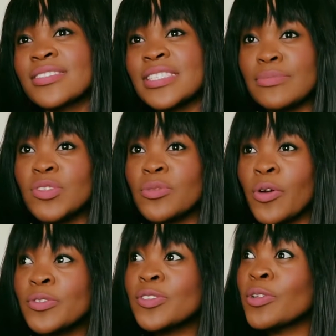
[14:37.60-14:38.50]
seem to
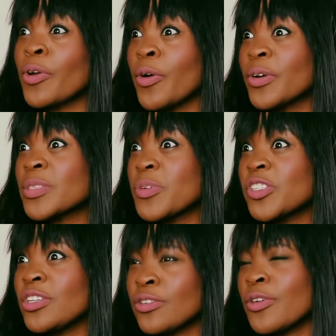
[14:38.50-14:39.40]
go slow,
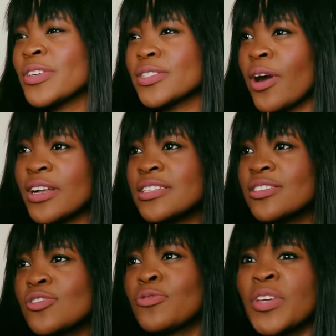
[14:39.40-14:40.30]
especially, as an
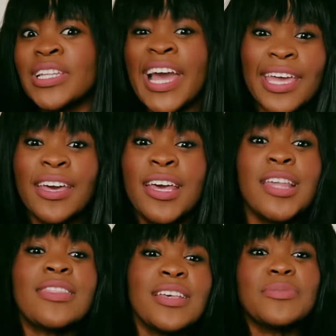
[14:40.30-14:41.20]
artist, you feel like
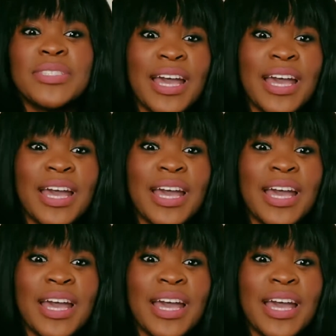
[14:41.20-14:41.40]
things must